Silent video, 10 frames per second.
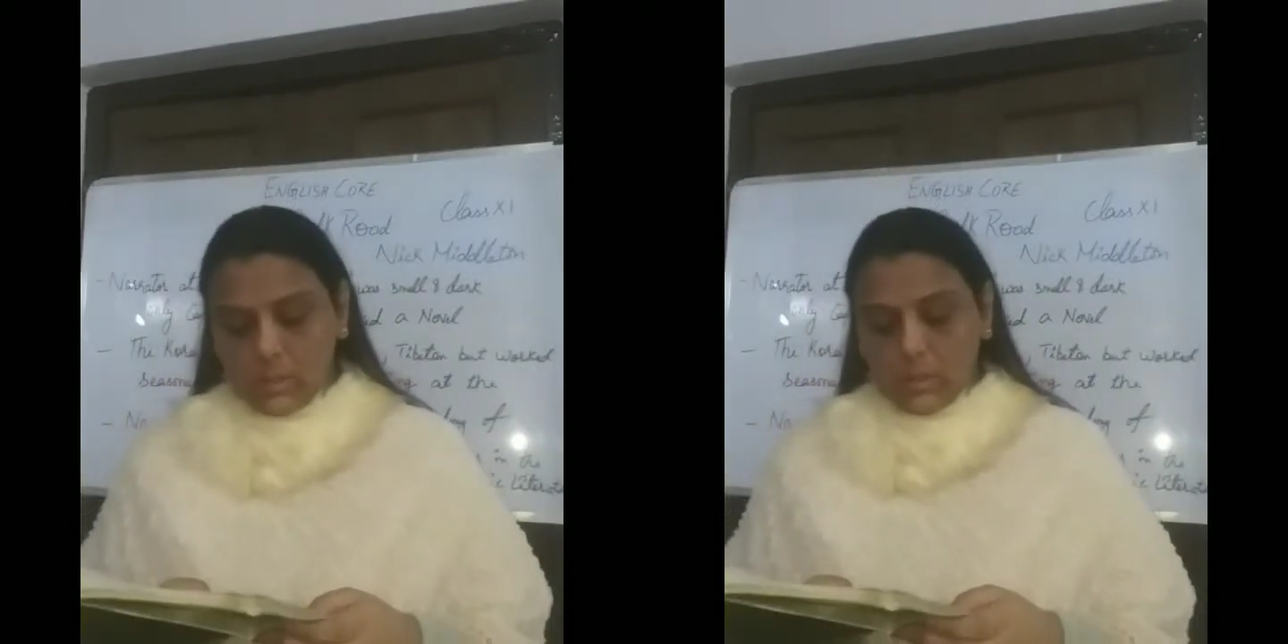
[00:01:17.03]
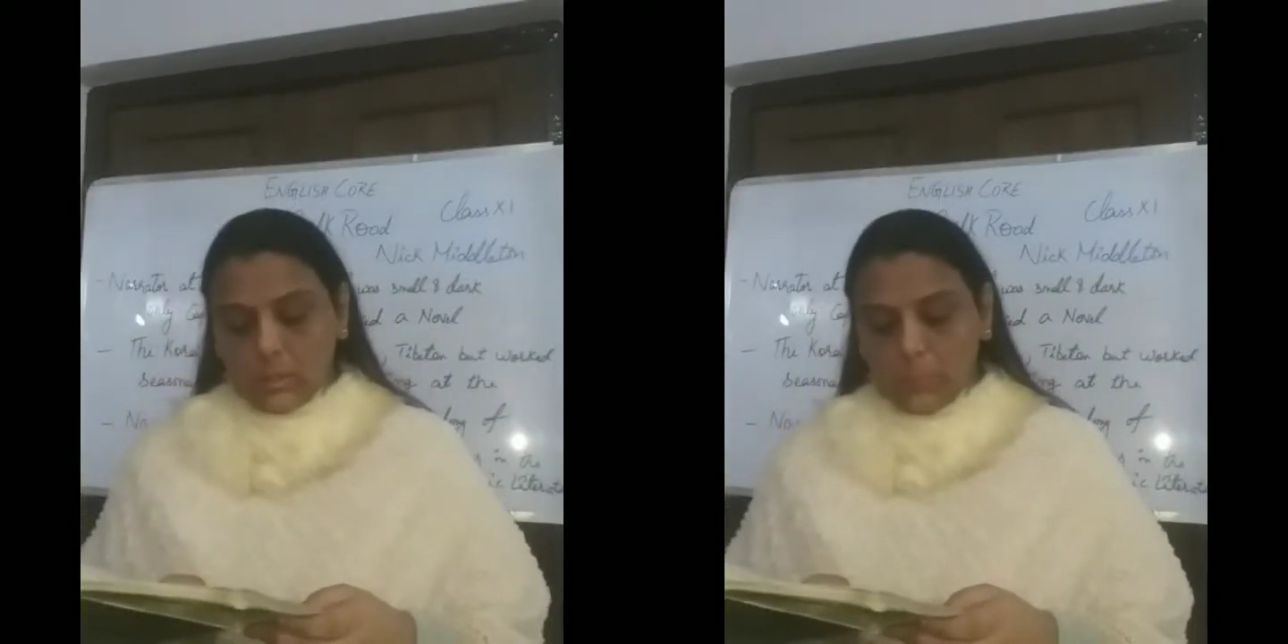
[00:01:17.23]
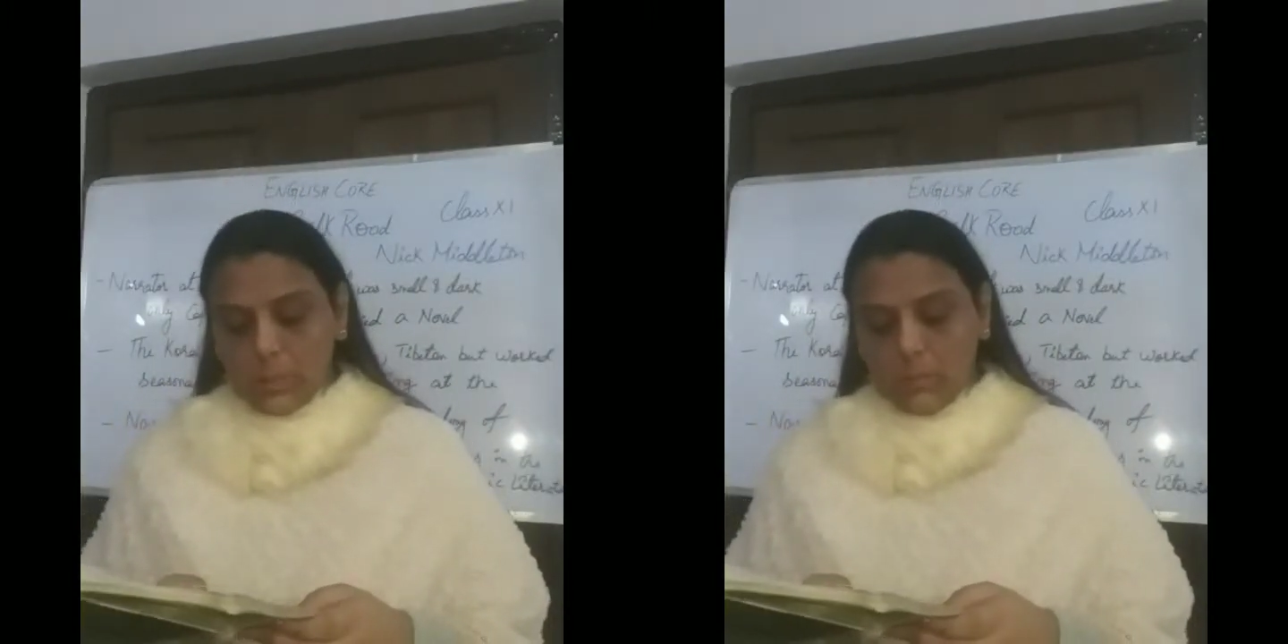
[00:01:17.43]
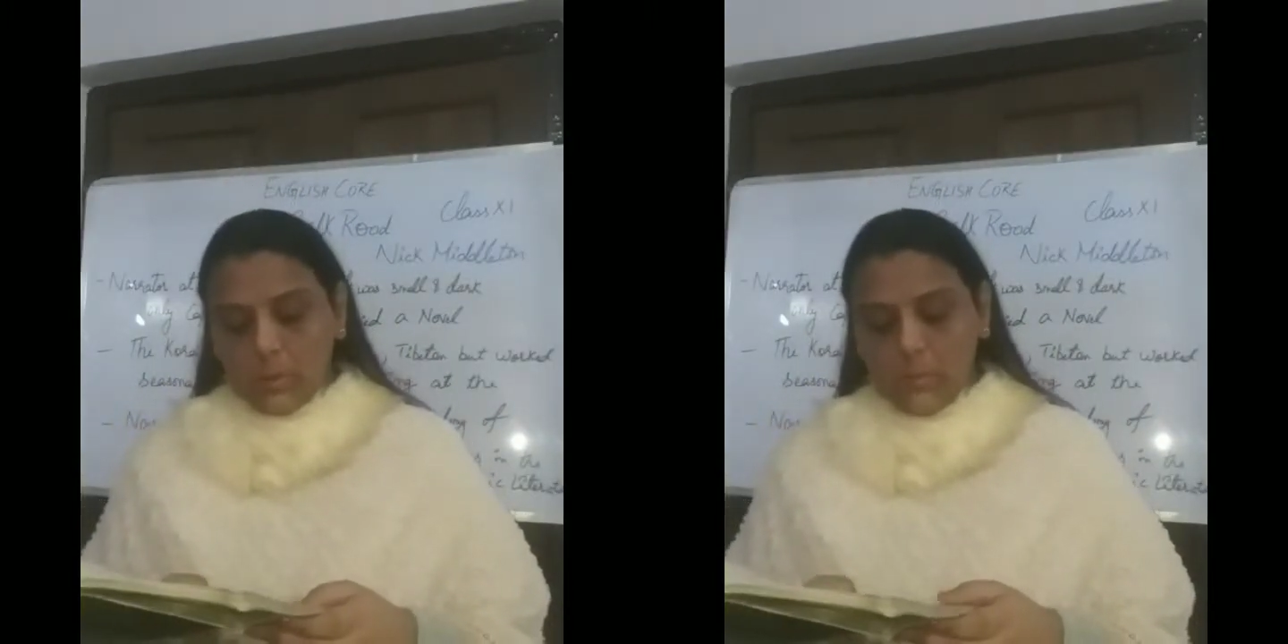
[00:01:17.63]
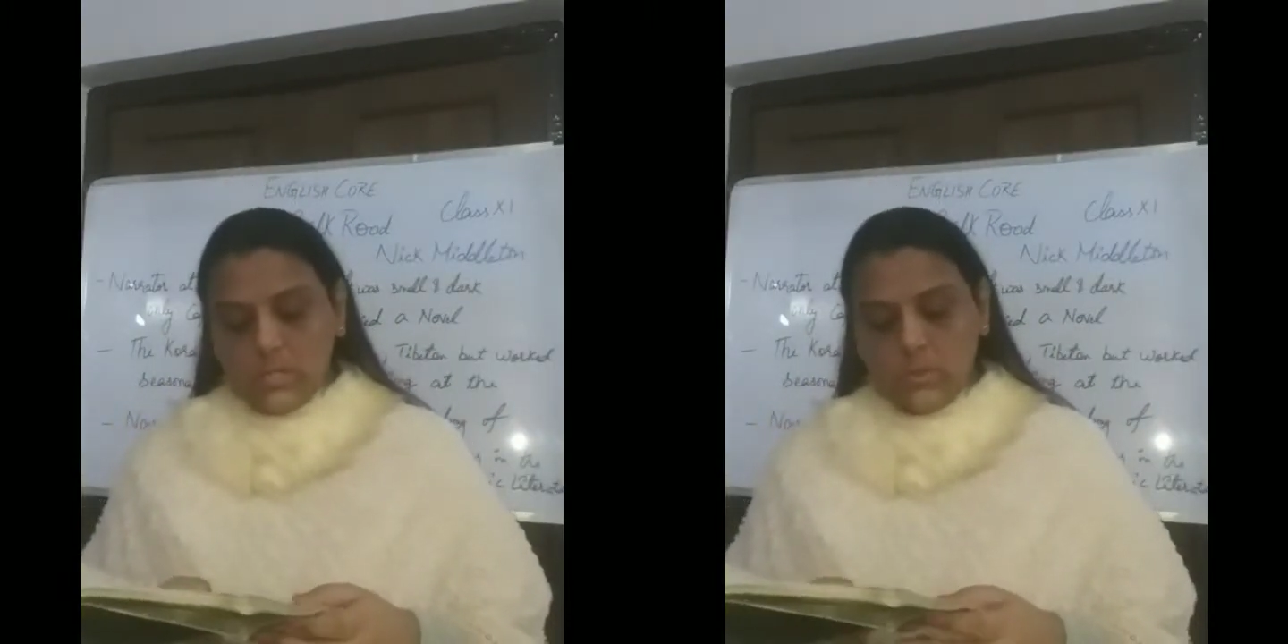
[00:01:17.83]
The
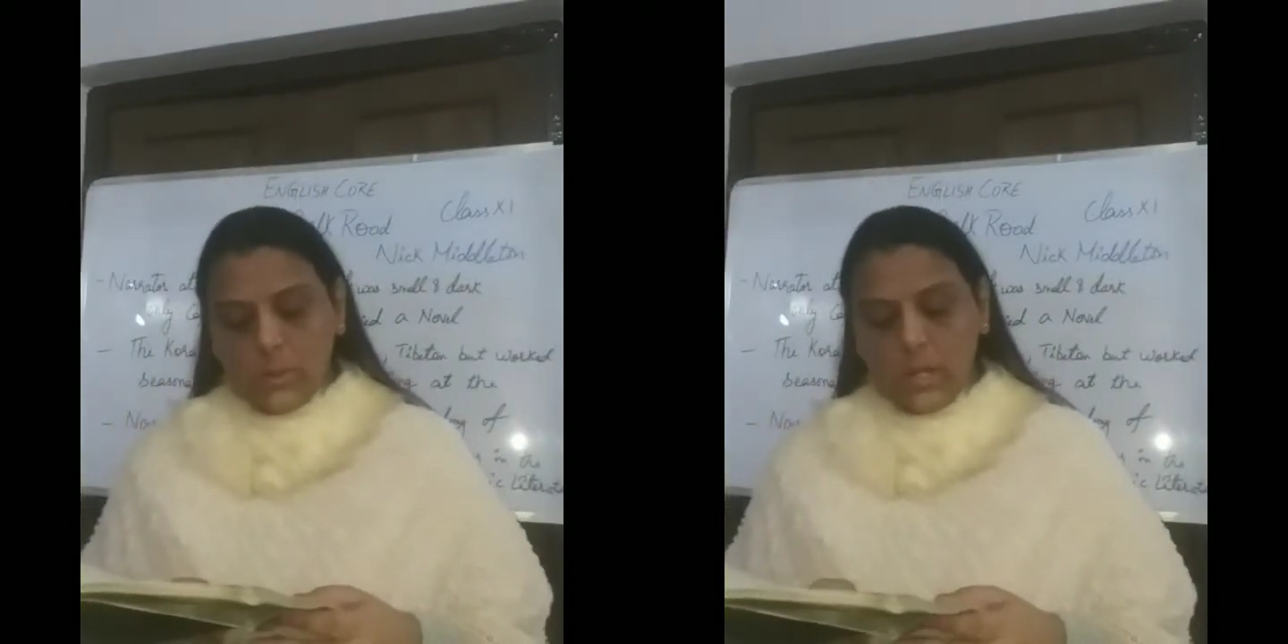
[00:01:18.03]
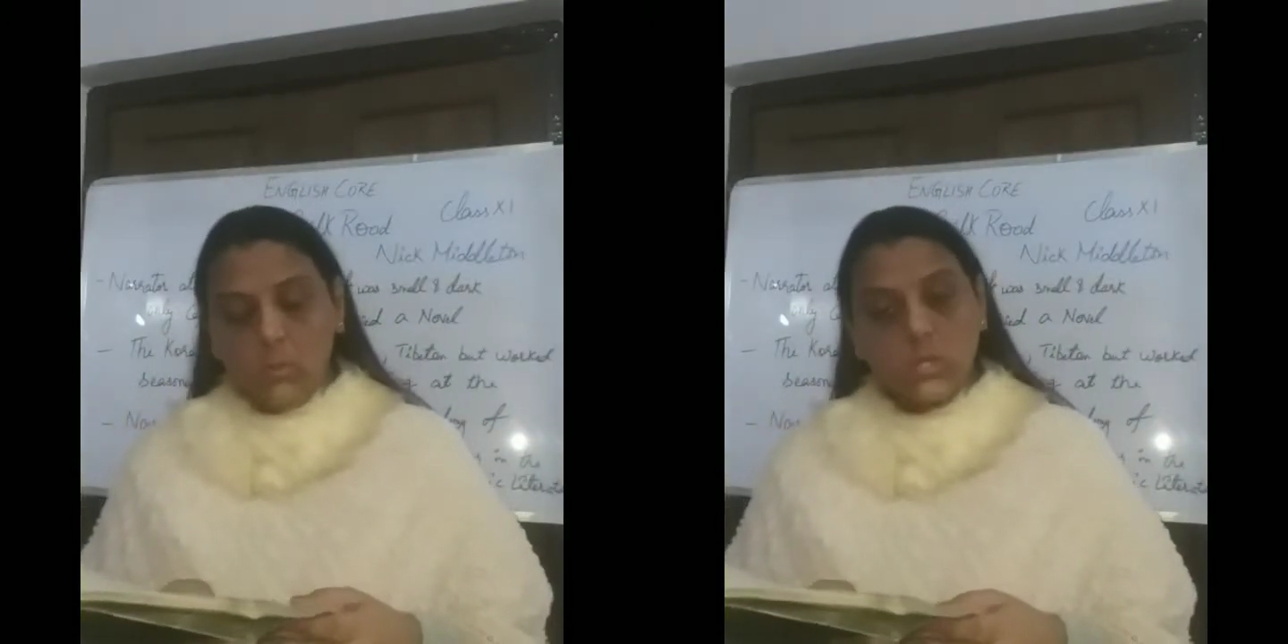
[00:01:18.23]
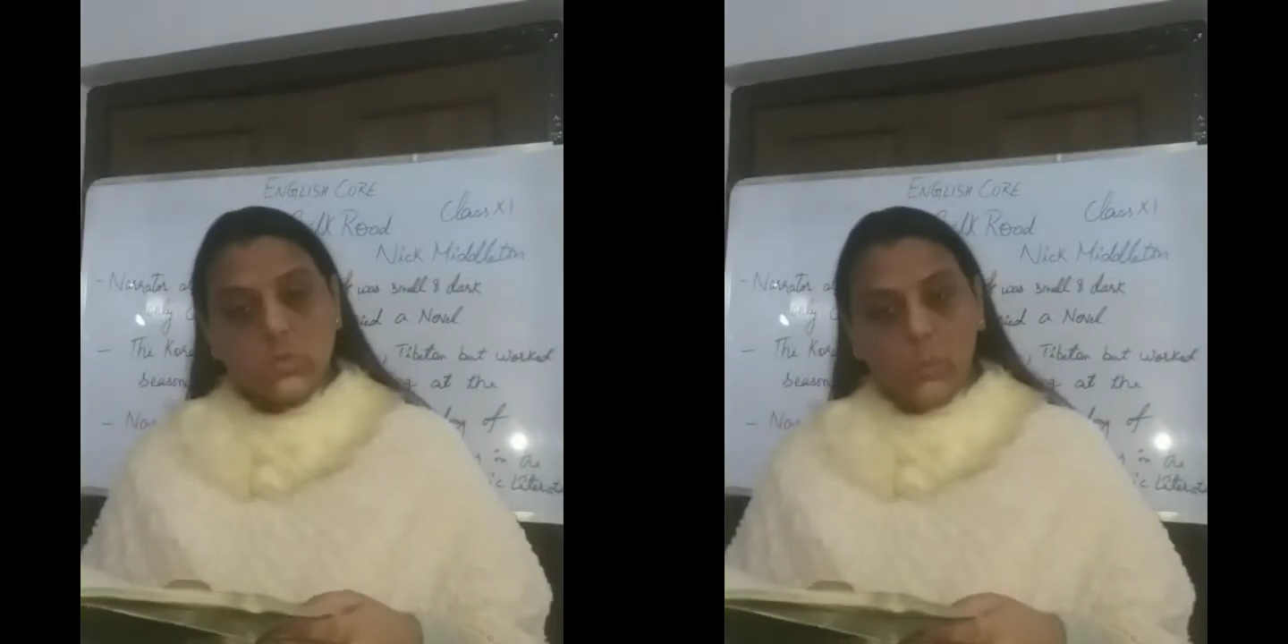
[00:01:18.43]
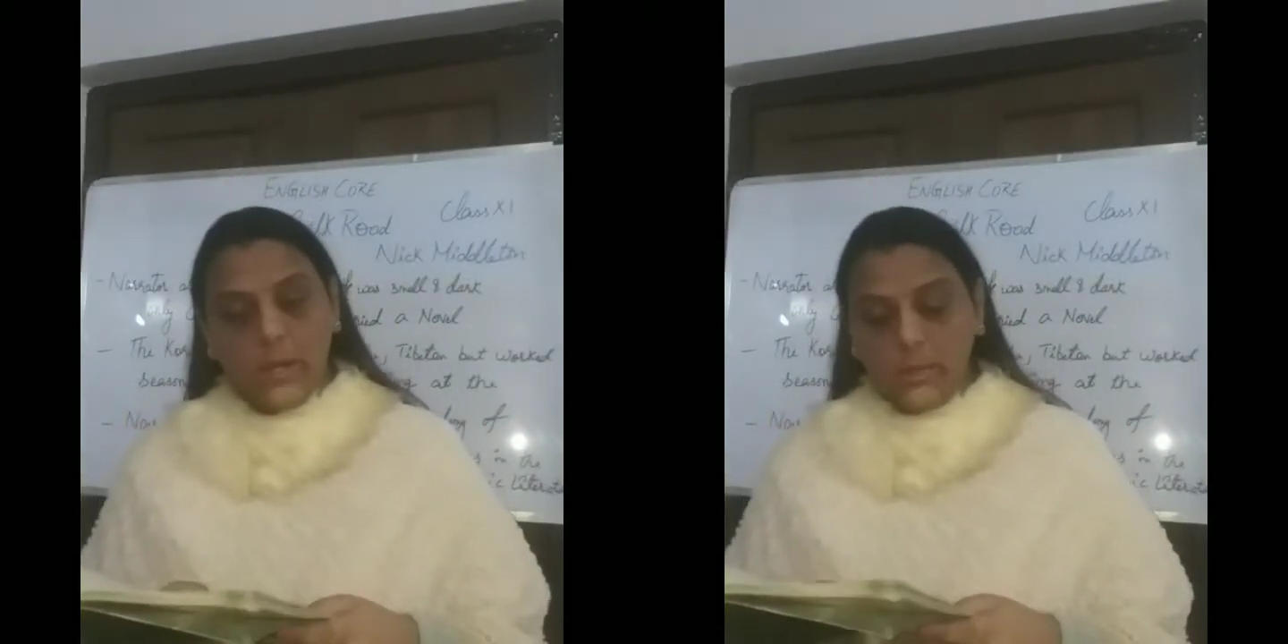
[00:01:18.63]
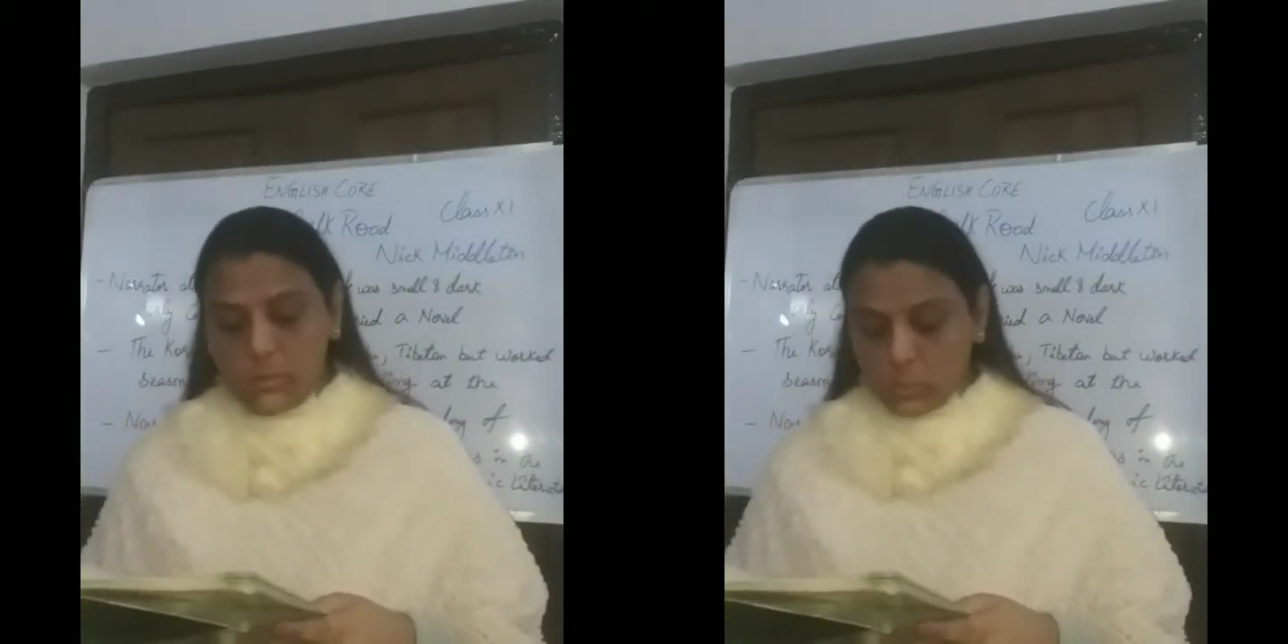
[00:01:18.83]
pilgrimage trail was
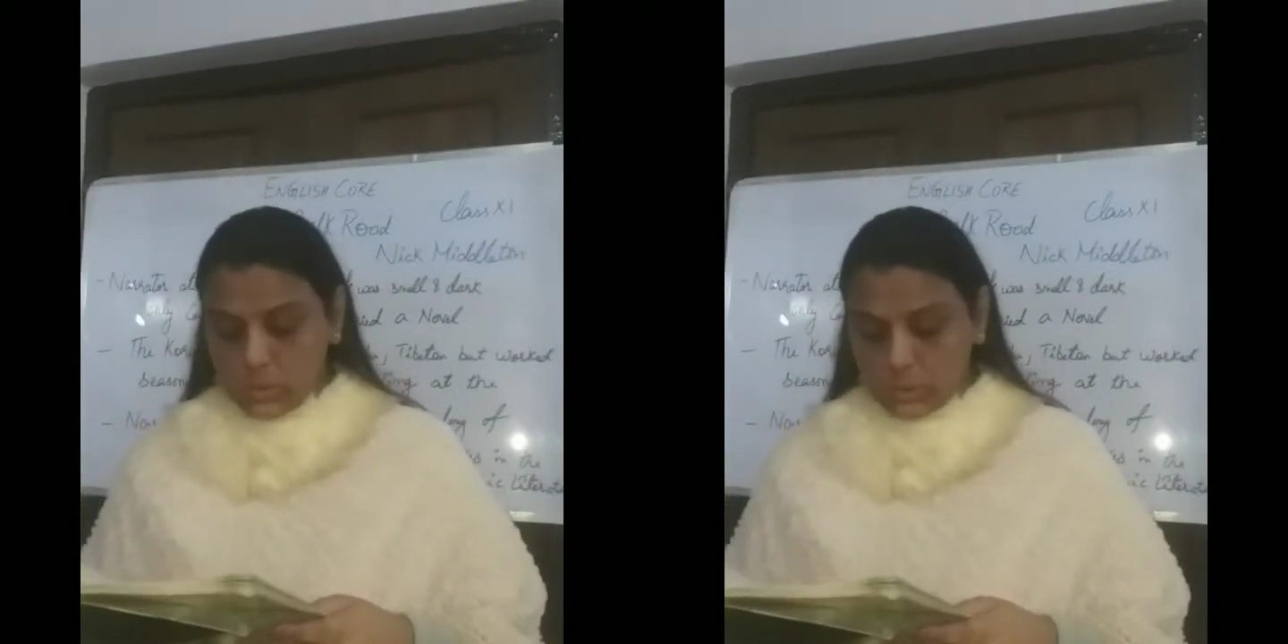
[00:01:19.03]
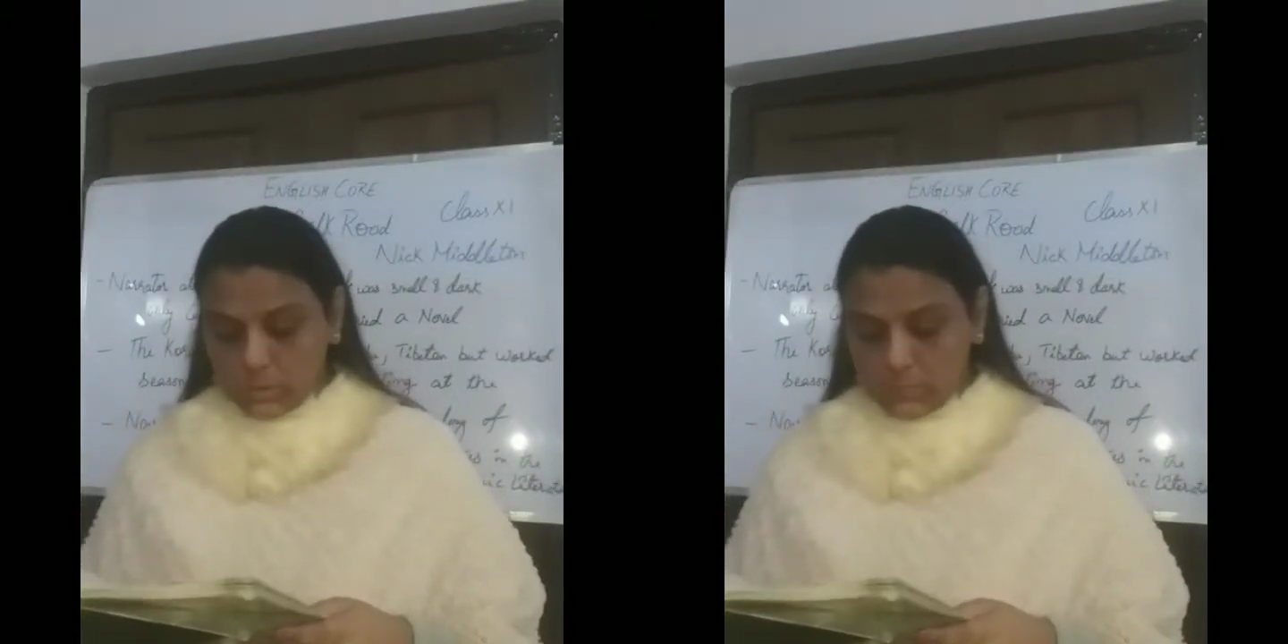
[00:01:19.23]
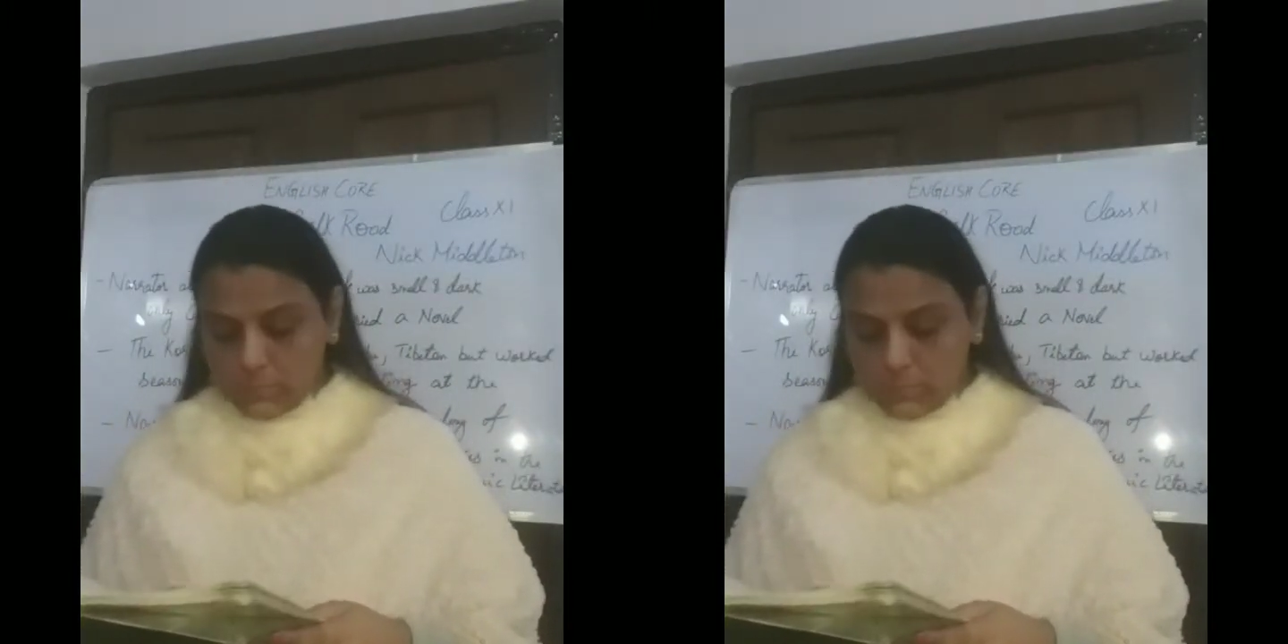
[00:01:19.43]
well trodden,